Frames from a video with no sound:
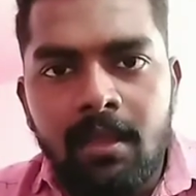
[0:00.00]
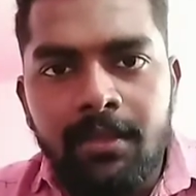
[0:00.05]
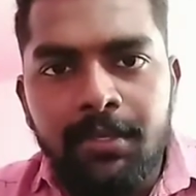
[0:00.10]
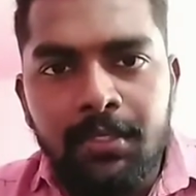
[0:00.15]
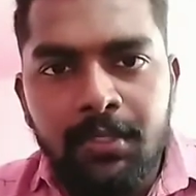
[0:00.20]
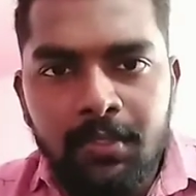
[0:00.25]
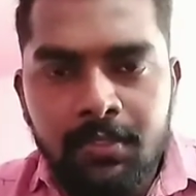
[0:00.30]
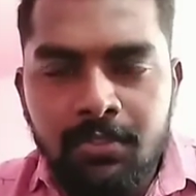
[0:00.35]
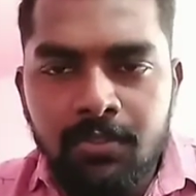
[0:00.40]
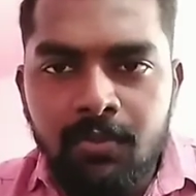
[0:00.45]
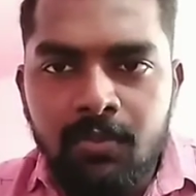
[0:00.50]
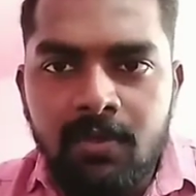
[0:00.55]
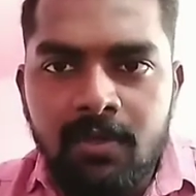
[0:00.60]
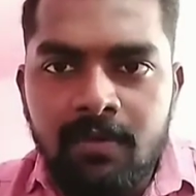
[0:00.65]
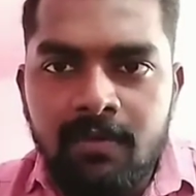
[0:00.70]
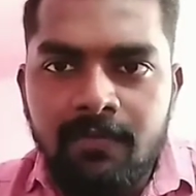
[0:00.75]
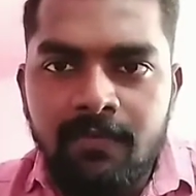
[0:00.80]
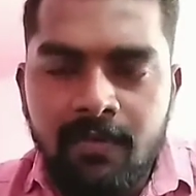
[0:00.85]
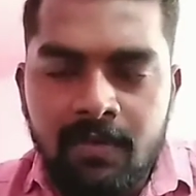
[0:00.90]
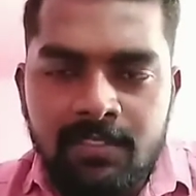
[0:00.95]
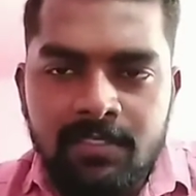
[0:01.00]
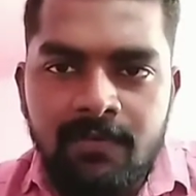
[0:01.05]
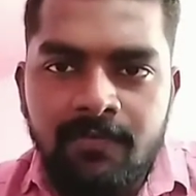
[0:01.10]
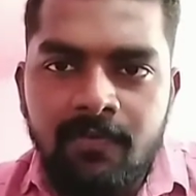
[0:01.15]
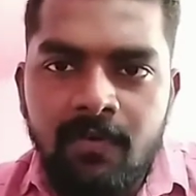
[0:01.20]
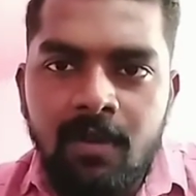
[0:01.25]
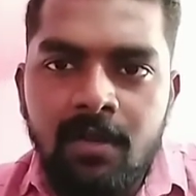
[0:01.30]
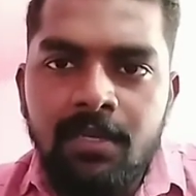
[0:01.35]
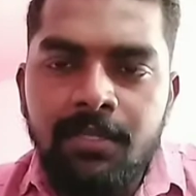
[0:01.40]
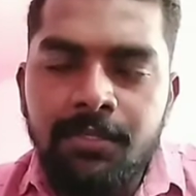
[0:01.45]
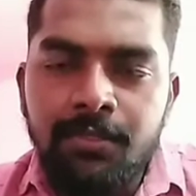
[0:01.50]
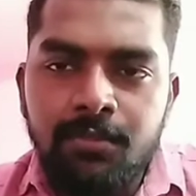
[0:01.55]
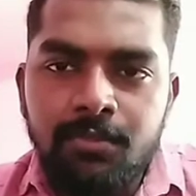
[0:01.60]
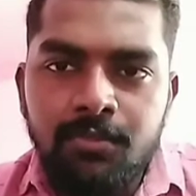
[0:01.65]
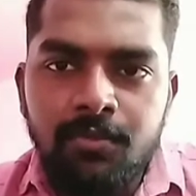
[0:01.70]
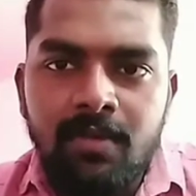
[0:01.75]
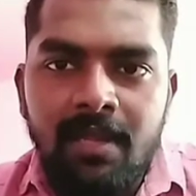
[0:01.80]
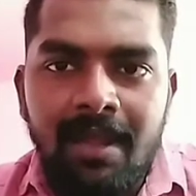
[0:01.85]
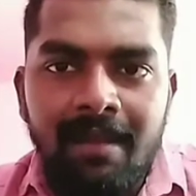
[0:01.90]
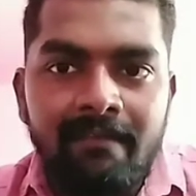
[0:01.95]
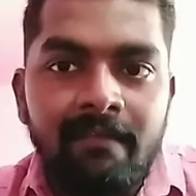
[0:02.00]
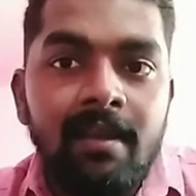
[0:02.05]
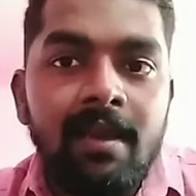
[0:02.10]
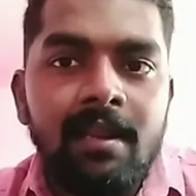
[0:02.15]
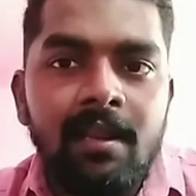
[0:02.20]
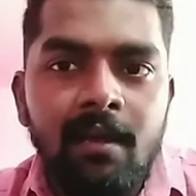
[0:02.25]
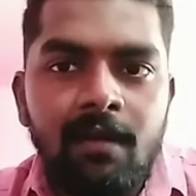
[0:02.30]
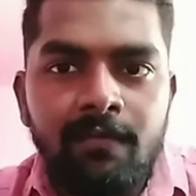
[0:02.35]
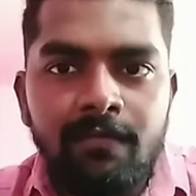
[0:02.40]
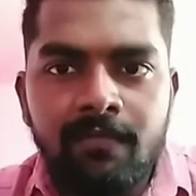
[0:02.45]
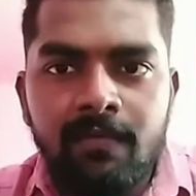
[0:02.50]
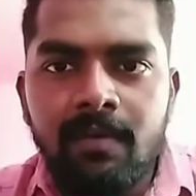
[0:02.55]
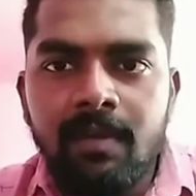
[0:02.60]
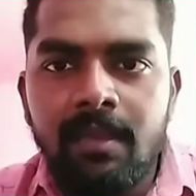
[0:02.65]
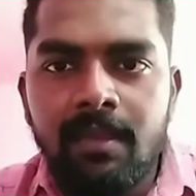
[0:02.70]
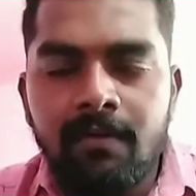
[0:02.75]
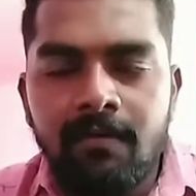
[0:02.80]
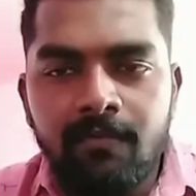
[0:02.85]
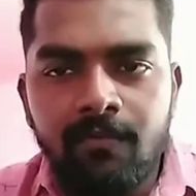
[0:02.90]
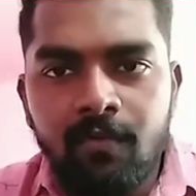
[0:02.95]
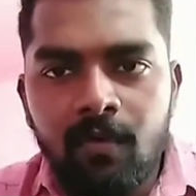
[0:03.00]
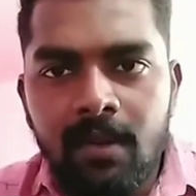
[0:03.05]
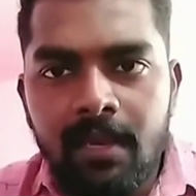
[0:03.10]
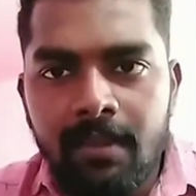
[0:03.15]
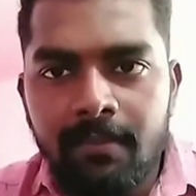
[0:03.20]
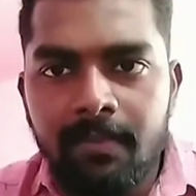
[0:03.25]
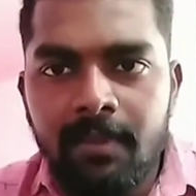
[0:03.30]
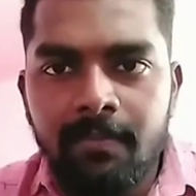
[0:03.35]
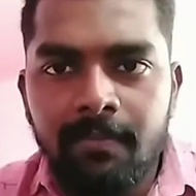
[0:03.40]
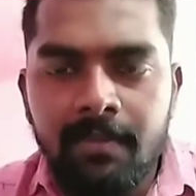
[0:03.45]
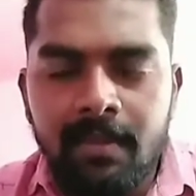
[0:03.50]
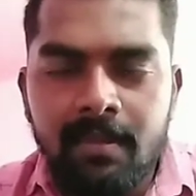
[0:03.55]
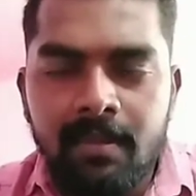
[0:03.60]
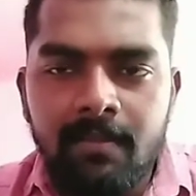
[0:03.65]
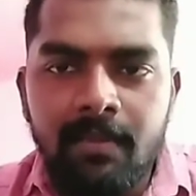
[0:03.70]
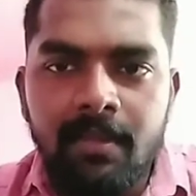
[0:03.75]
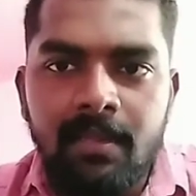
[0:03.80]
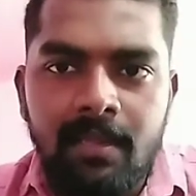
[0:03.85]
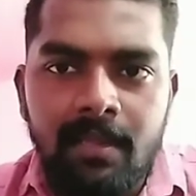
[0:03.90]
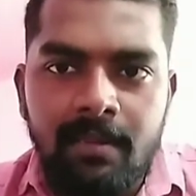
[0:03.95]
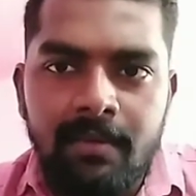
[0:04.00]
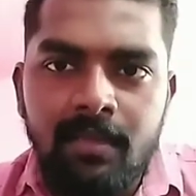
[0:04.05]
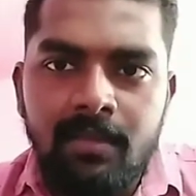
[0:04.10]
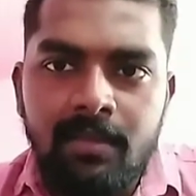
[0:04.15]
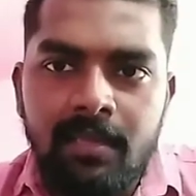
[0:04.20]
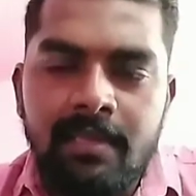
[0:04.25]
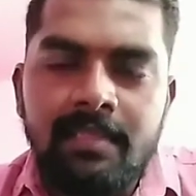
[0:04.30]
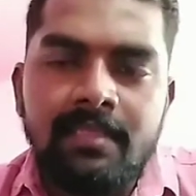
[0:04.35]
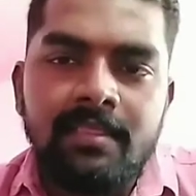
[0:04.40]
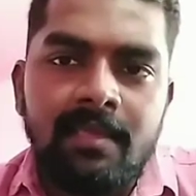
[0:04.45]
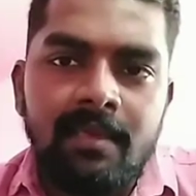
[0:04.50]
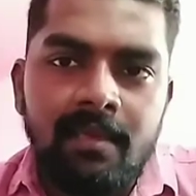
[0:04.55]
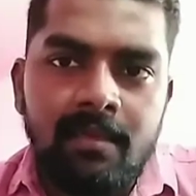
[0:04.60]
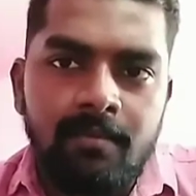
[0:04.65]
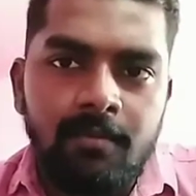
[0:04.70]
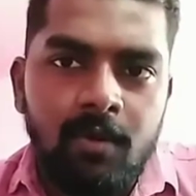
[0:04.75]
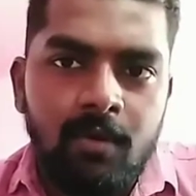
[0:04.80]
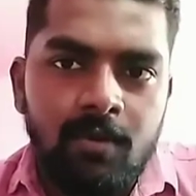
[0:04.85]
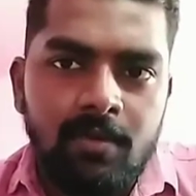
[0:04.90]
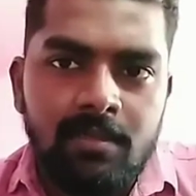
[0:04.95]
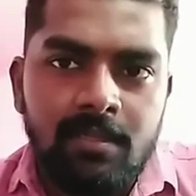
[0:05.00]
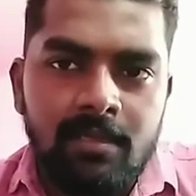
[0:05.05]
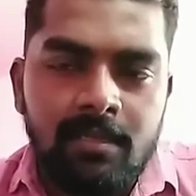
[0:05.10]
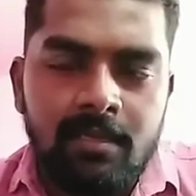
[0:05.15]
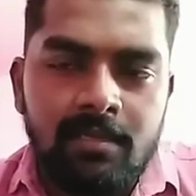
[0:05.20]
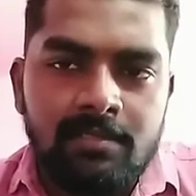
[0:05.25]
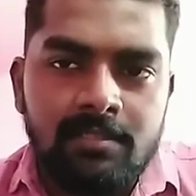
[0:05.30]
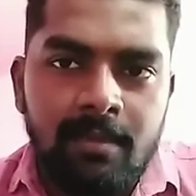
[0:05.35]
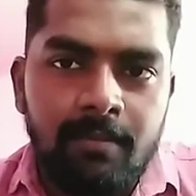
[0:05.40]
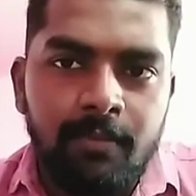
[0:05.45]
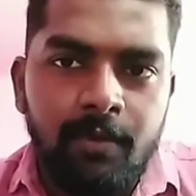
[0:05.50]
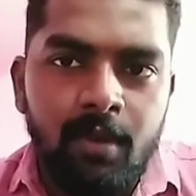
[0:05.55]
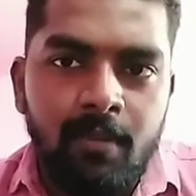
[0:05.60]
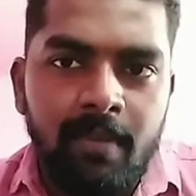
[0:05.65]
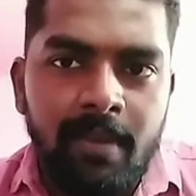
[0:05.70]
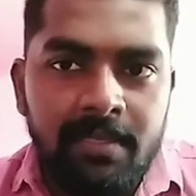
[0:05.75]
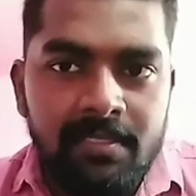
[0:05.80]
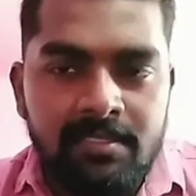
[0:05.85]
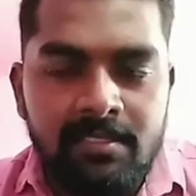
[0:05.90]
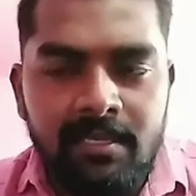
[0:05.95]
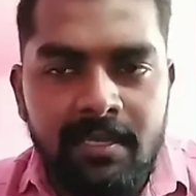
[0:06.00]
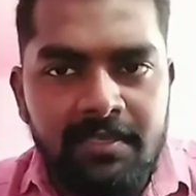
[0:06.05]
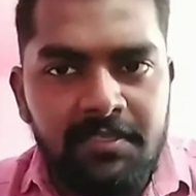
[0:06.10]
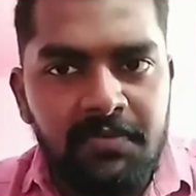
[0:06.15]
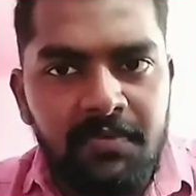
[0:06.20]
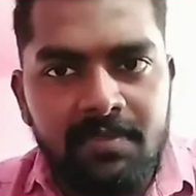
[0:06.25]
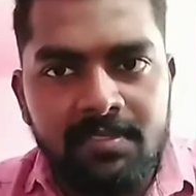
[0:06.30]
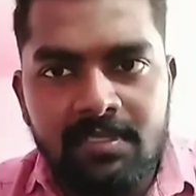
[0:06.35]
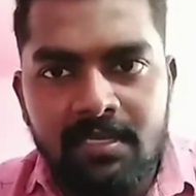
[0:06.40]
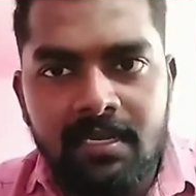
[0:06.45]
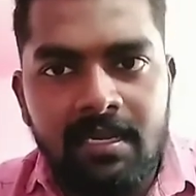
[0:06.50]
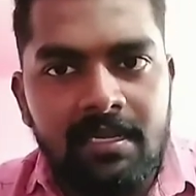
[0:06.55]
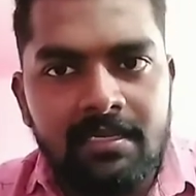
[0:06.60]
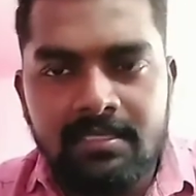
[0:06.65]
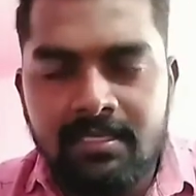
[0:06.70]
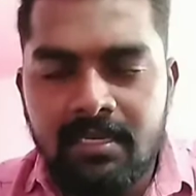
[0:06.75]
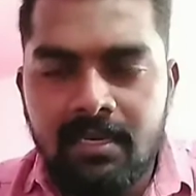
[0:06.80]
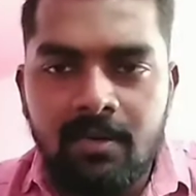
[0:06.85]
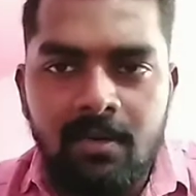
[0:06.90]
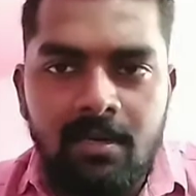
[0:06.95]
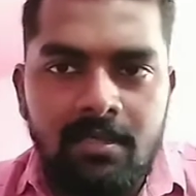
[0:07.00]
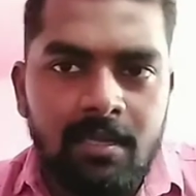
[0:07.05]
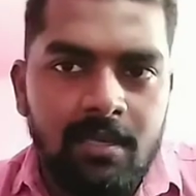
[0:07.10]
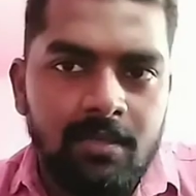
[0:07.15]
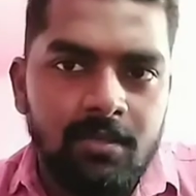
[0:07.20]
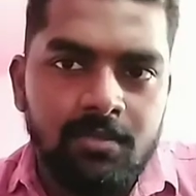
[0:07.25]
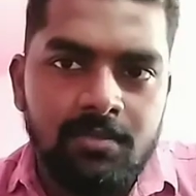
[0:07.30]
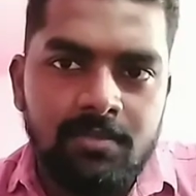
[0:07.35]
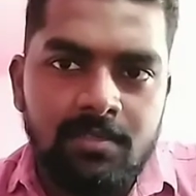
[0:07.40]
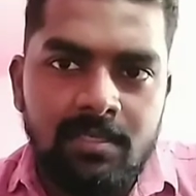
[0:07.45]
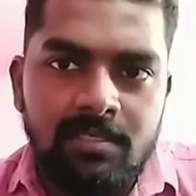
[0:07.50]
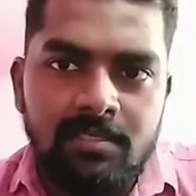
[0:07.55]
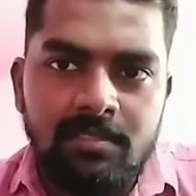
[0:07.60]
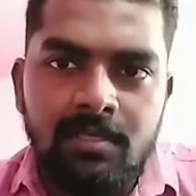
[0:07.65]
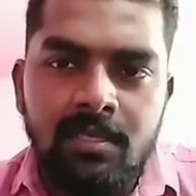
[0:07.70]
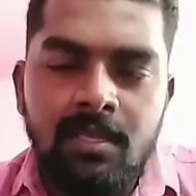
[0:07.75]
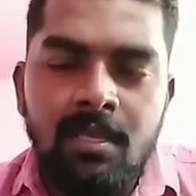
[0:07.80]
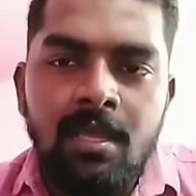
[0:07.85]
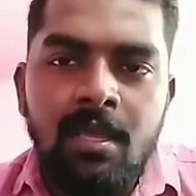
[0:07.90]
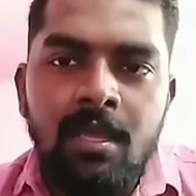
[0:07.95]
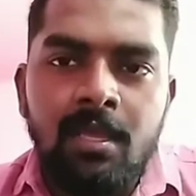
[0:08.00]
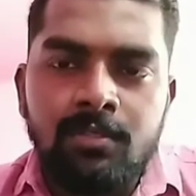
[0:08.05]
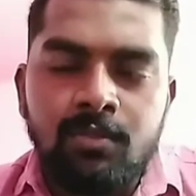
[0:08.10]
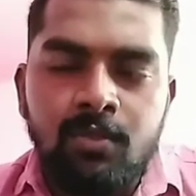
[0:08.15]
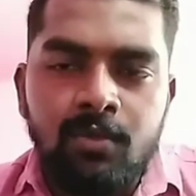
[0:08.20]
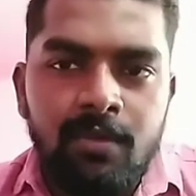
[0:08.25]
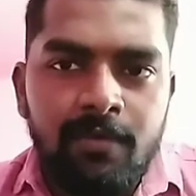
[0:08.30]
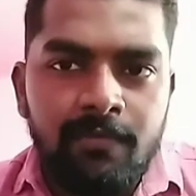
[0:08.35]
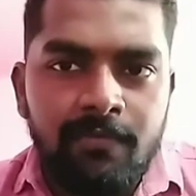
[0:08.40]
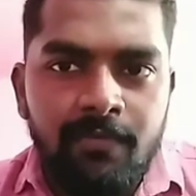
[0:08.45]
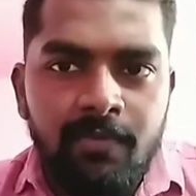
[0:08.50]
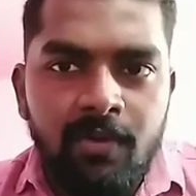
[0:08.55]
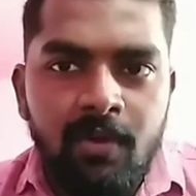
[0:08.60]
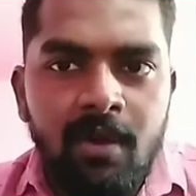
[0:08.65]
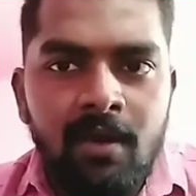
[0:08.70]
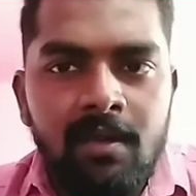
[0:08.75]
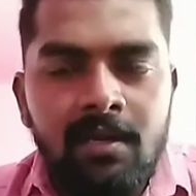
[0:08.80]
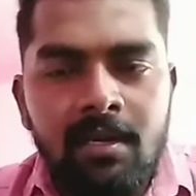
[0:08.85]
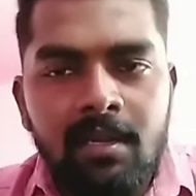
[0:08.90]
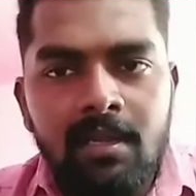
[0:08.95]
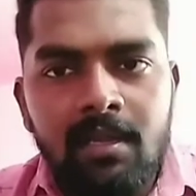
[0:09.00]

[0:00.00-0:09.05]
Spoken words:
you should, first of all, you should aware of full MEP, and anything about the subdomains and HVAC and electrical, all those things. So if you are